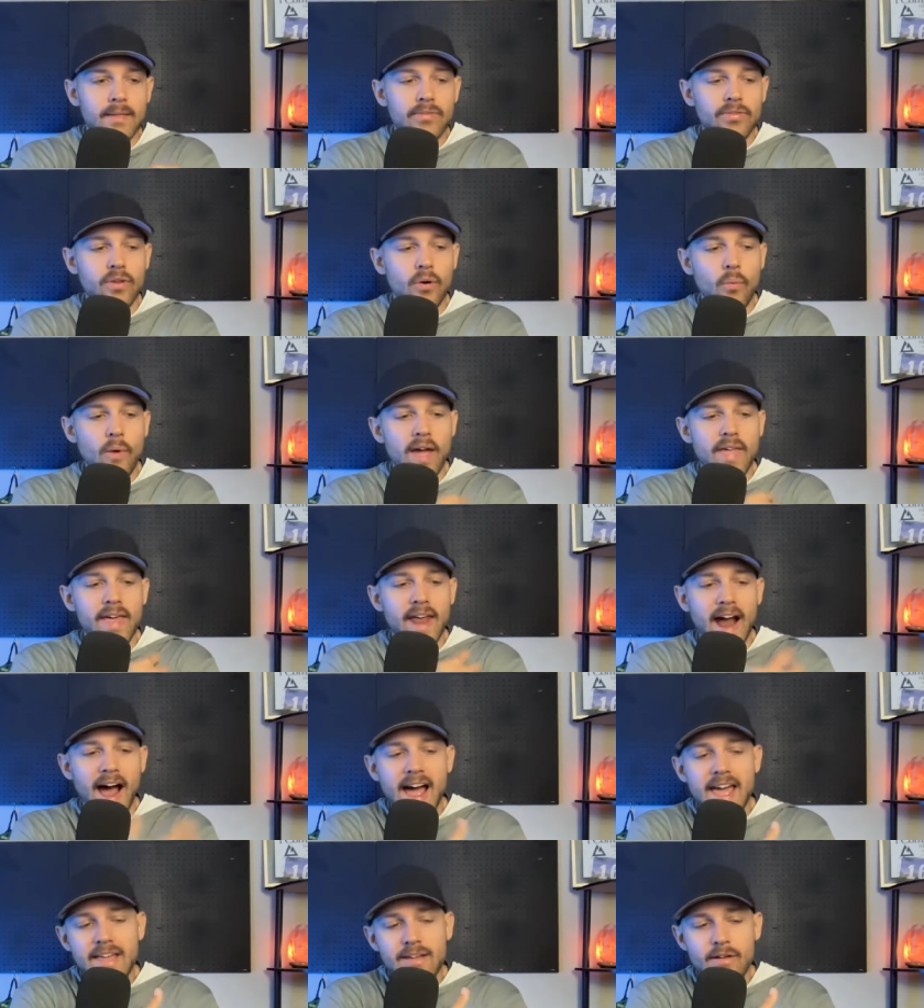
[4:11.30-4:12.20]
The way that
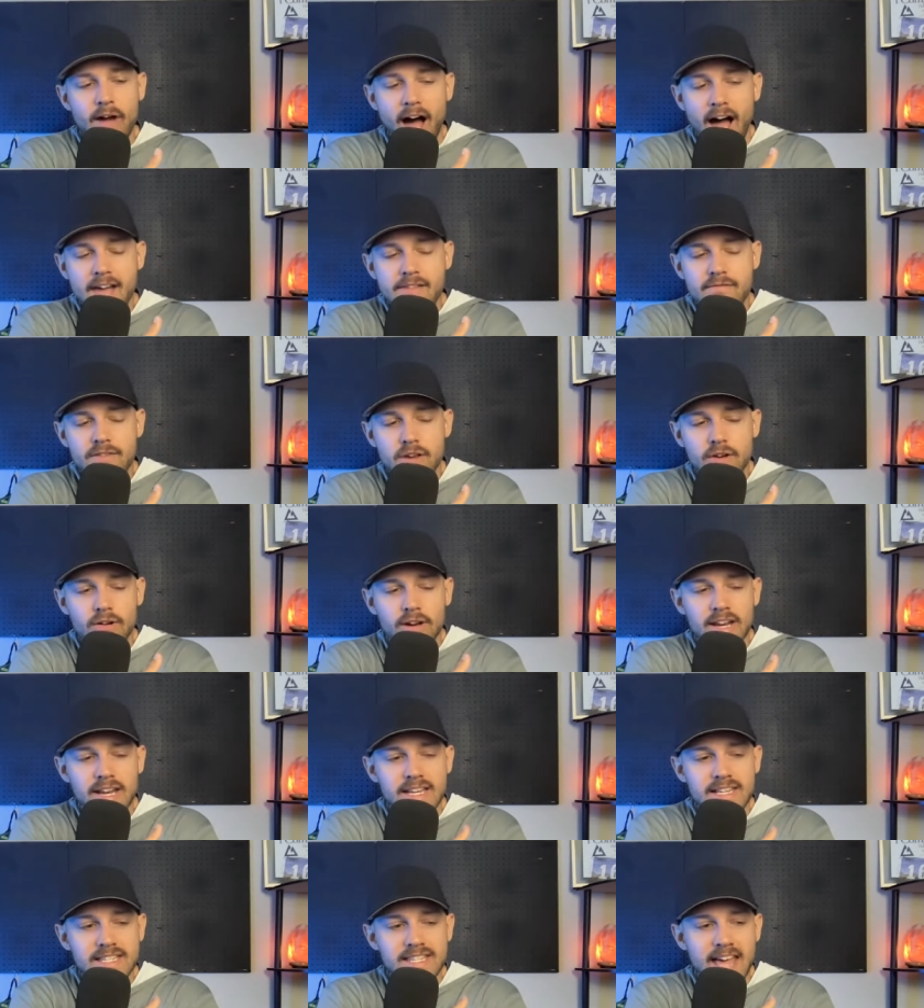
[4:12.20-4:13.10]
I, I view it
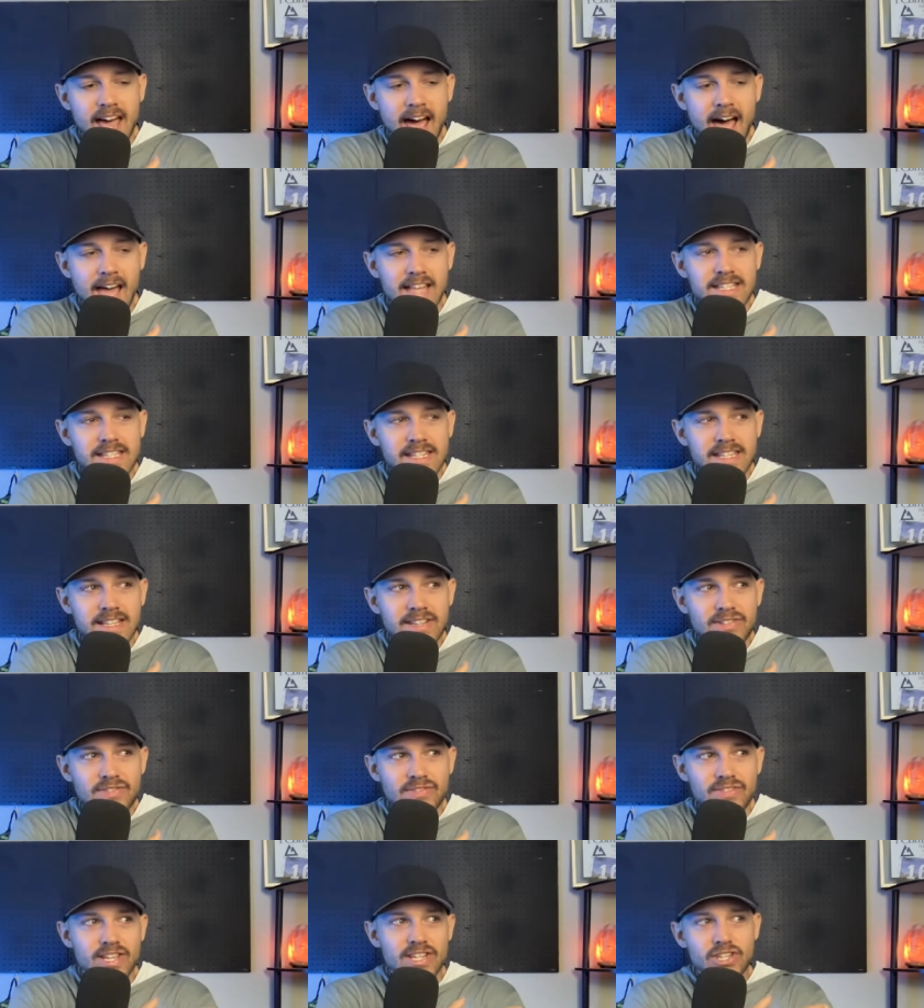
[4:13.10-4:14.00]
is that
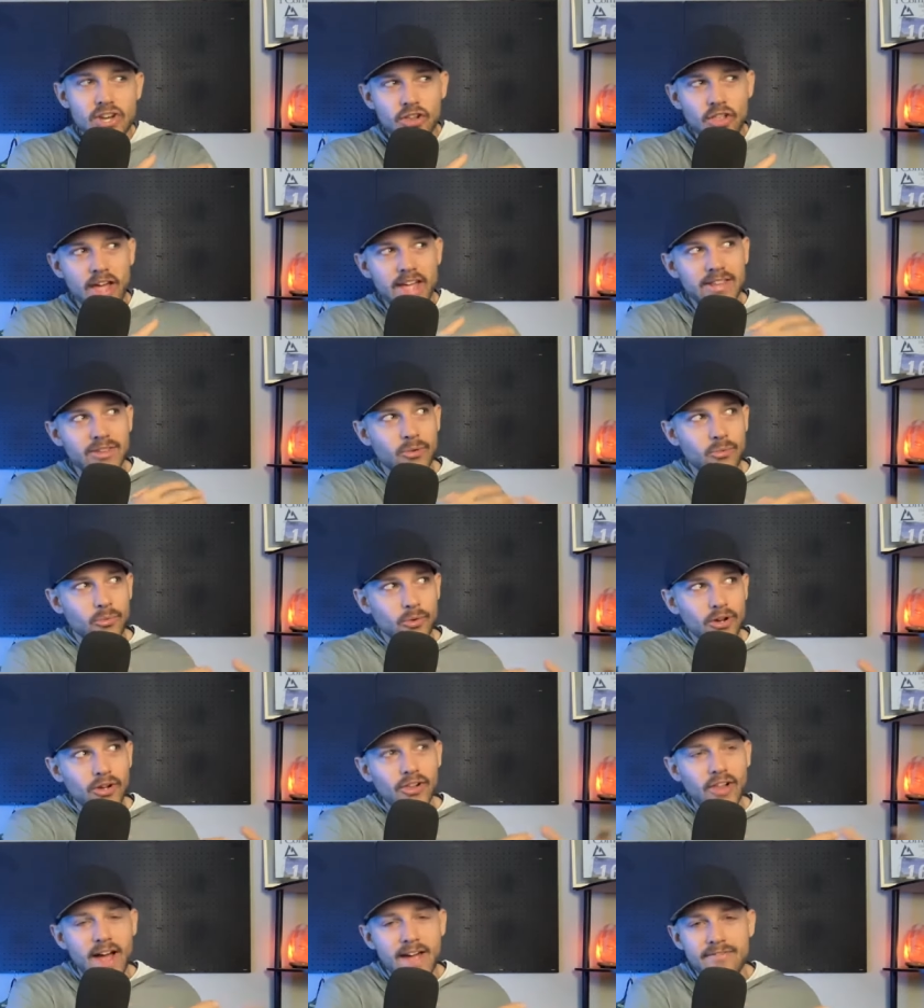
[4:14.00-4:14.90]
these are like the
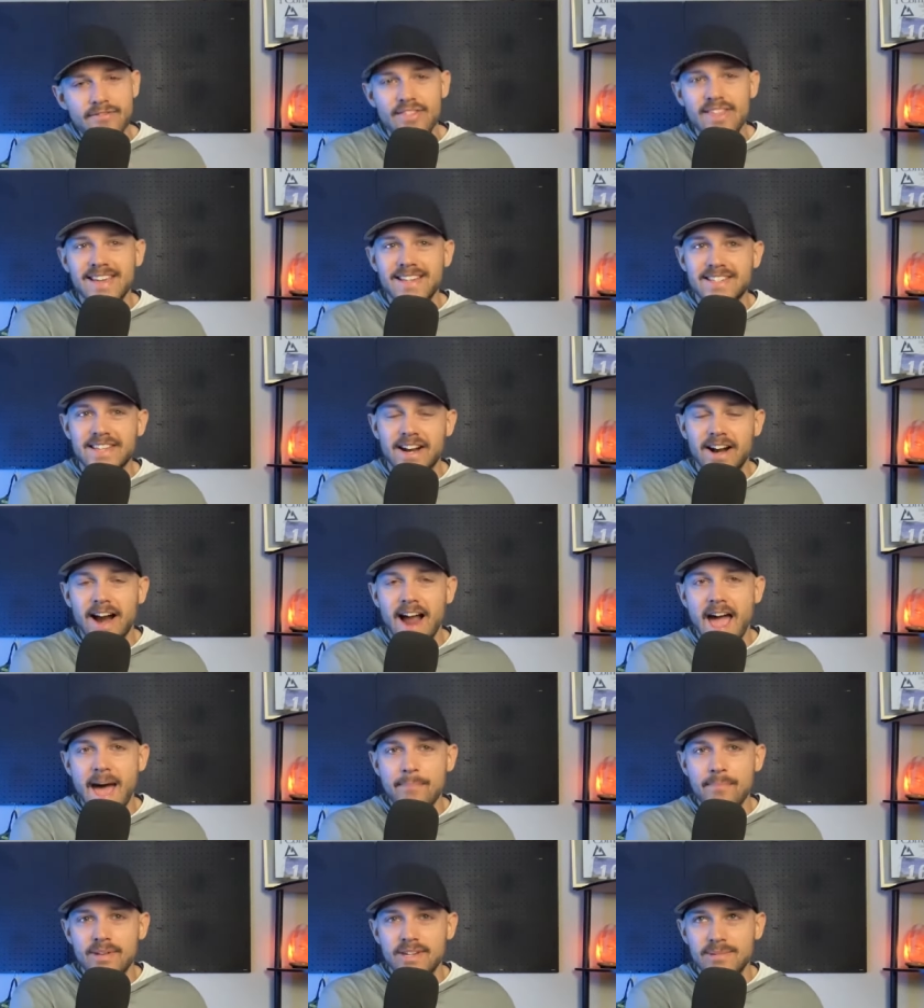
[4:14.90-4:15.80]
real life things that are
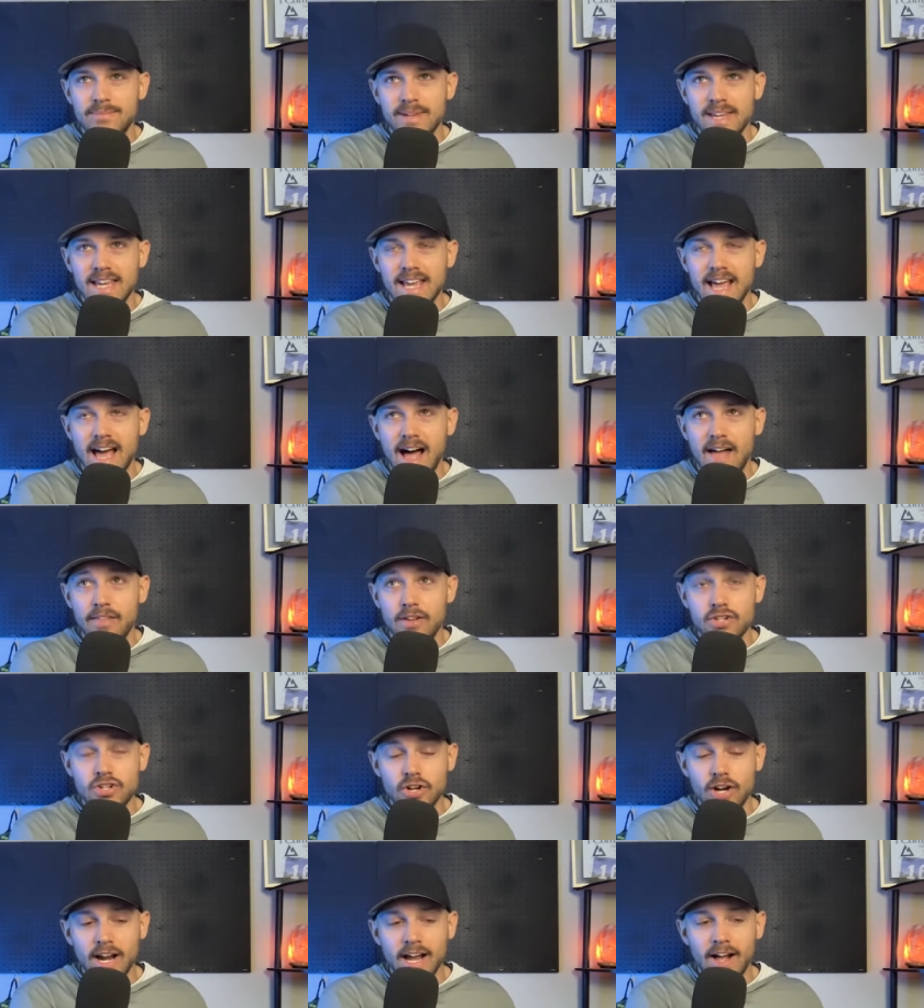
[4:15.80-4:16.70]
happening to me on the
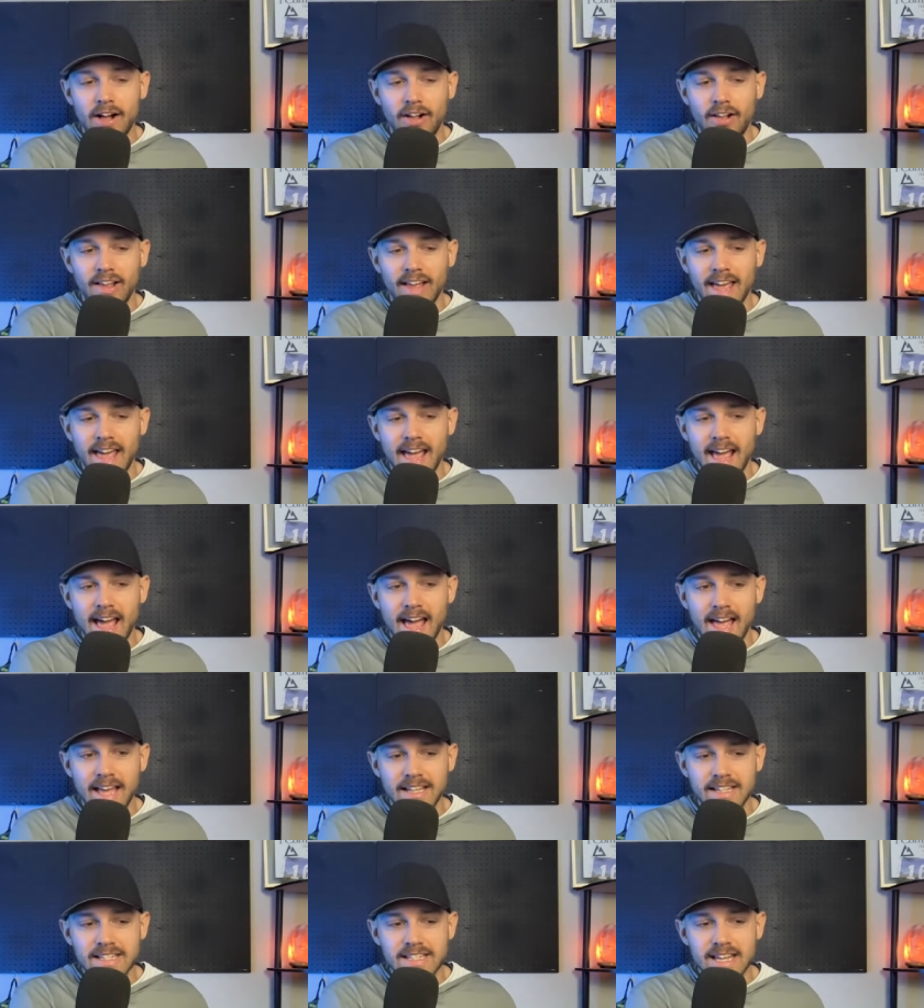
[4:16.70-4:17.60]
trail
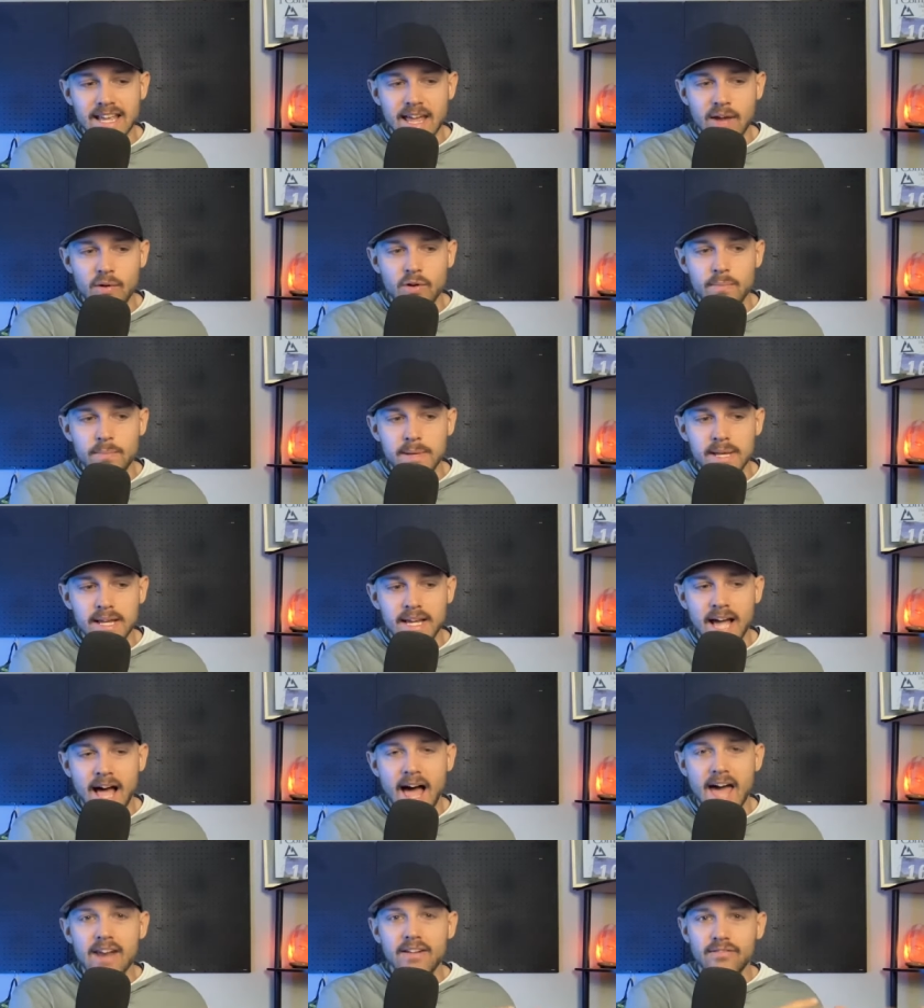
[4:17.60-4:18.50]
and it would be
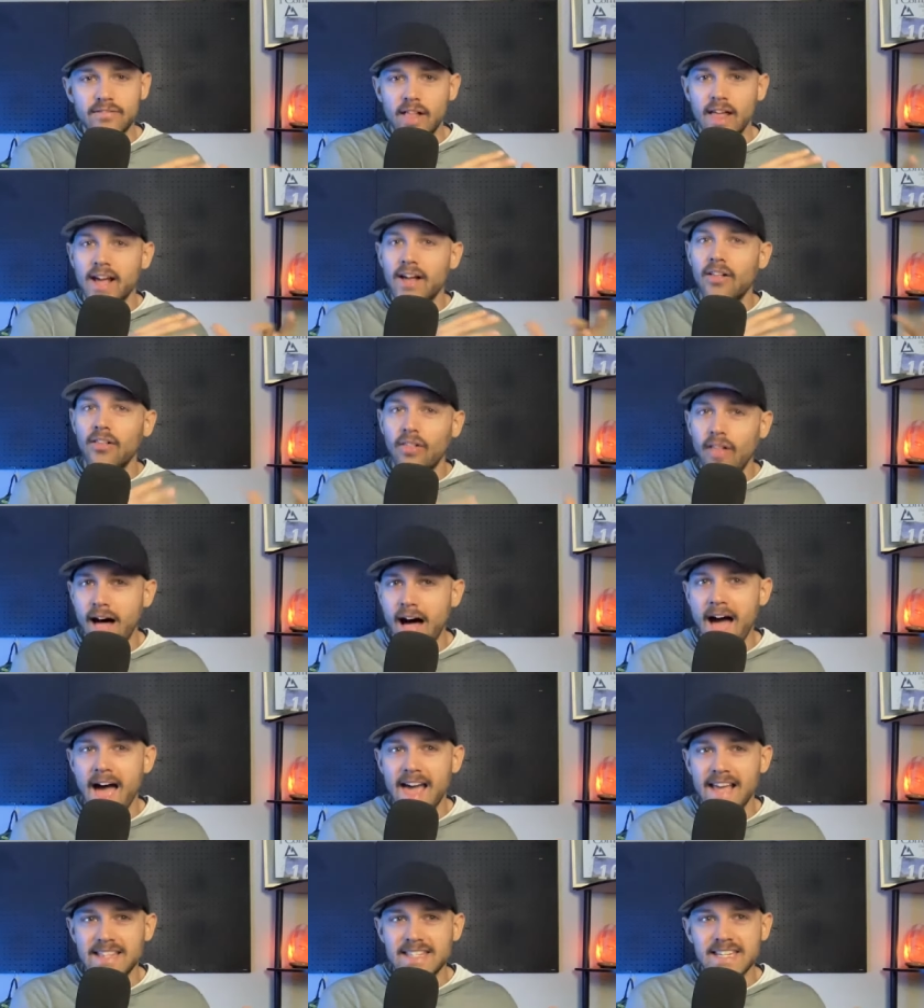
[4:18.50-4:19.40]
kind of like a
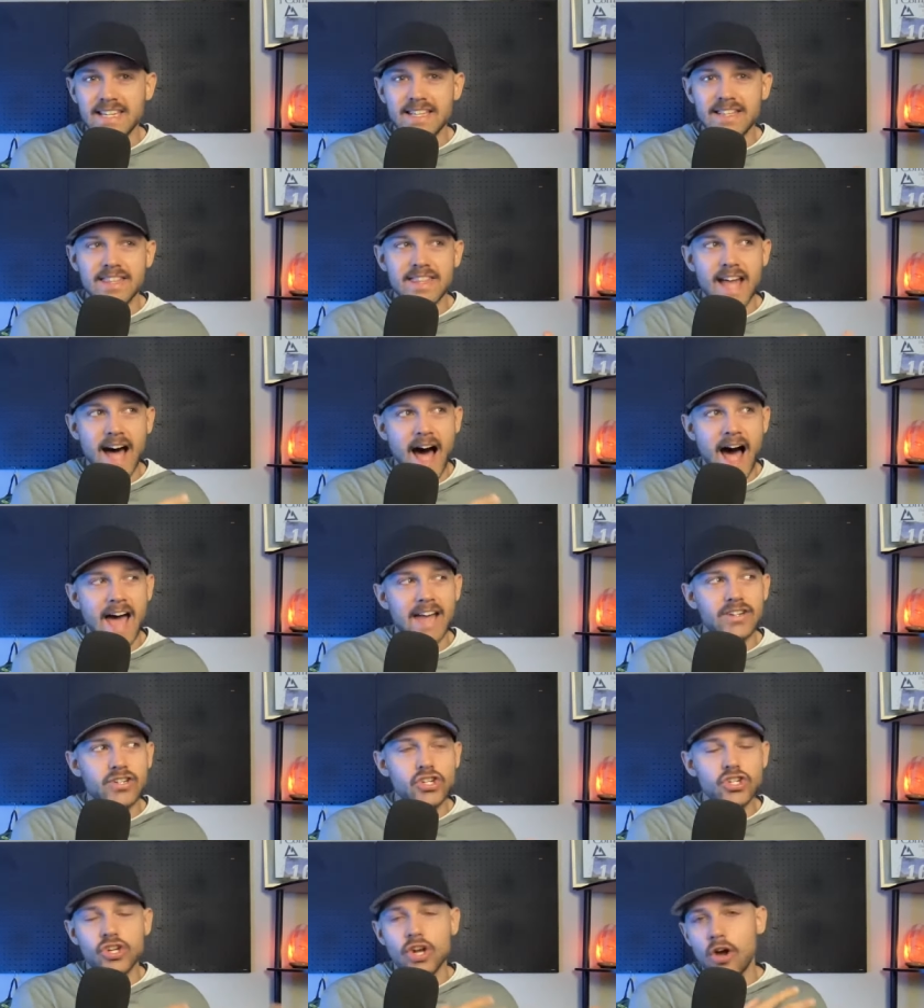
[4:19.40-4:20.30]
lie to not
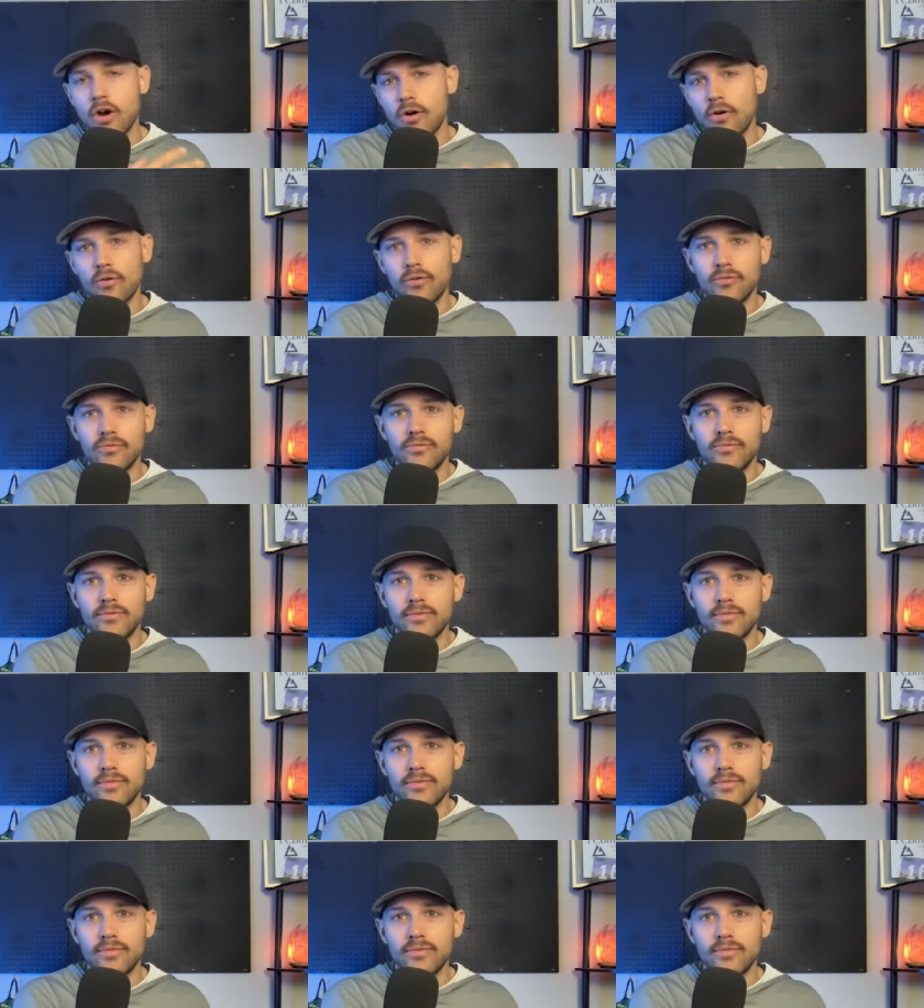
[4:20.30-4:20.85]
show